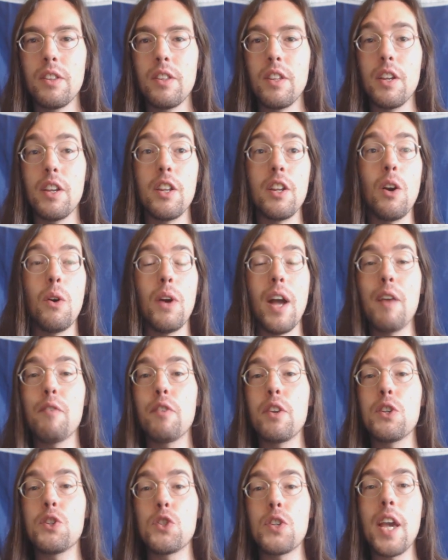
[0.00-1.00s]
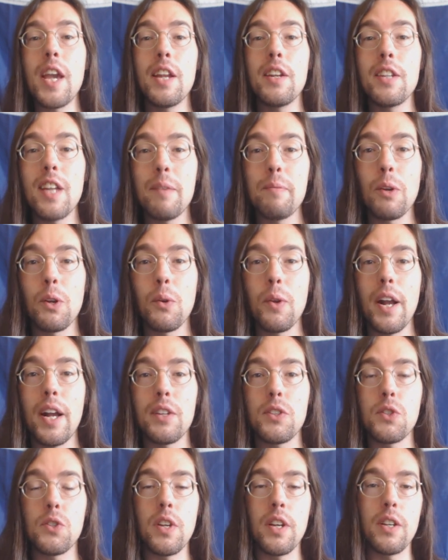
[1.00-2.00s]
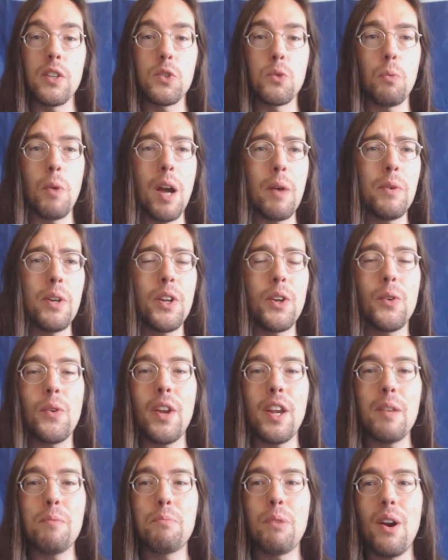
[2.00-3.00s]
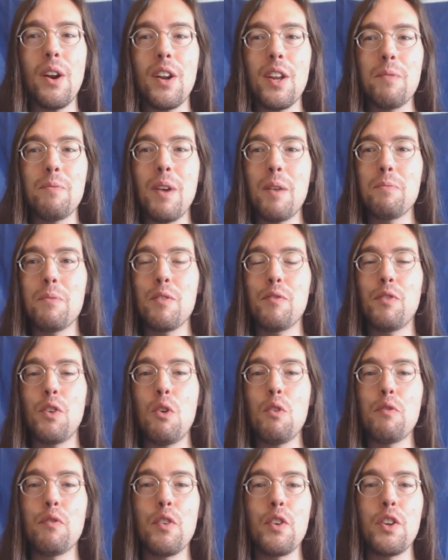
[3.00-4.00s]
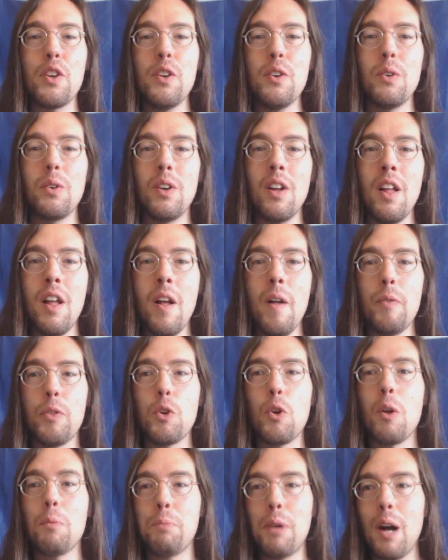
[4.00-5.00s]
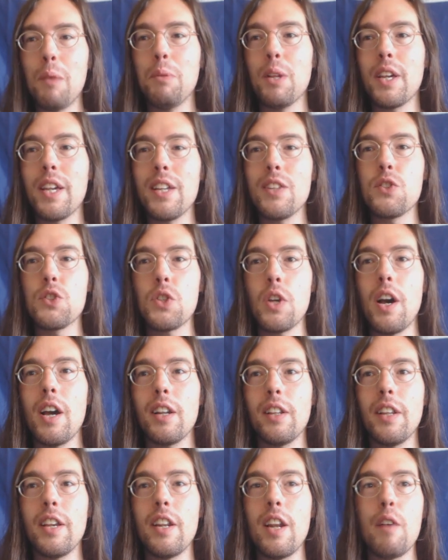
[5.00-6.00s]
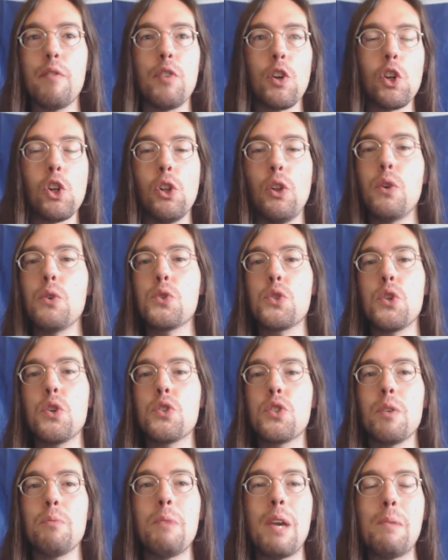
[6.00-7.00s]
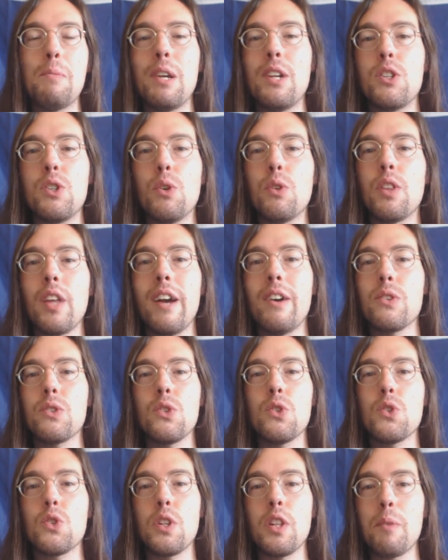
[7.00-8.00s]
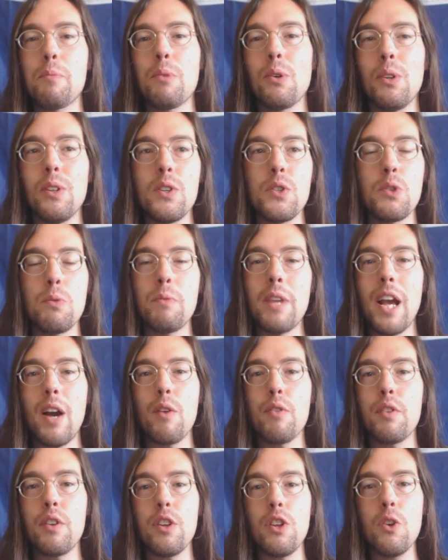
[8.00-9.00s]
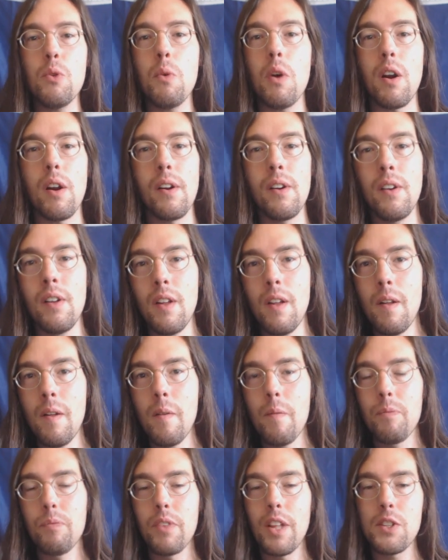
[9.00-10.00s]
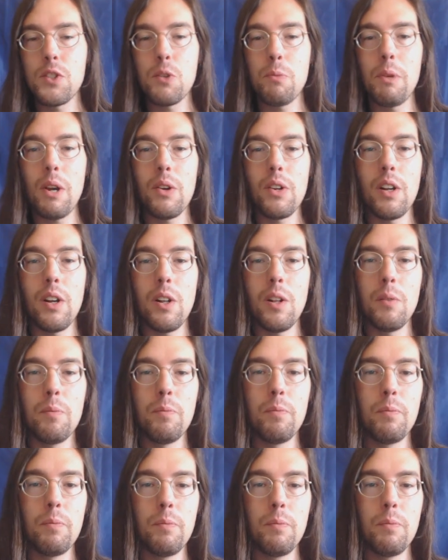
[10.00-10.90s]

You know, every sane Democrat says, why would a Green Party member vote for you? The Republicans, oddly enough, are closer to maybe 2000s liberalism now than you are. That's about all.